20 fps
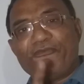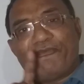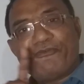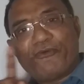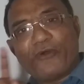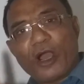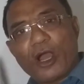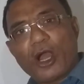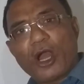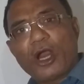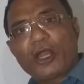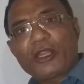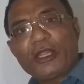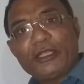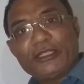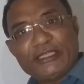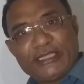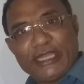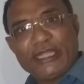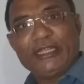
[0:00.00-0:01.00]

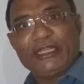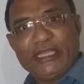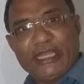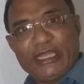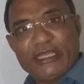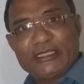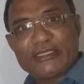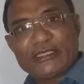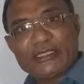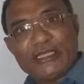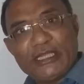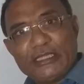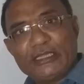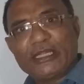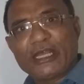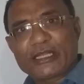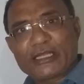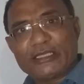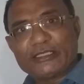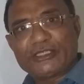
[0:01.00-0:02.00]
for changes in
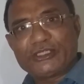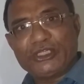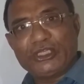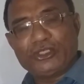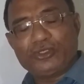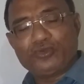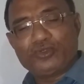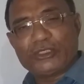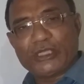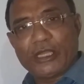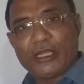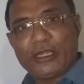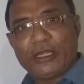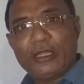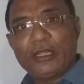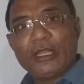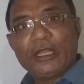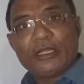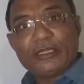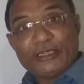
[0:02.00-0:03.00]
the constitution,
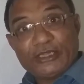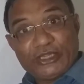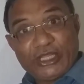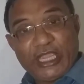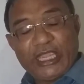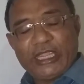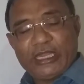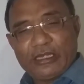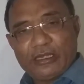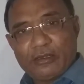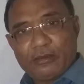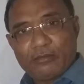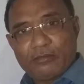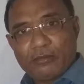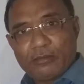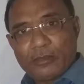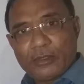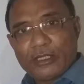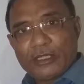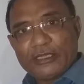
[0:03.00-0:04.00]
then
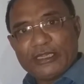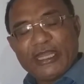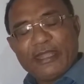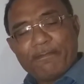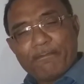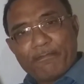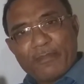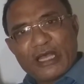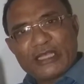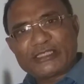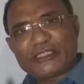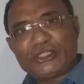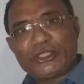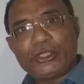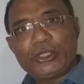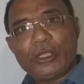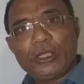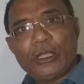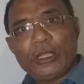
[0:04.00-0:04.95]
they must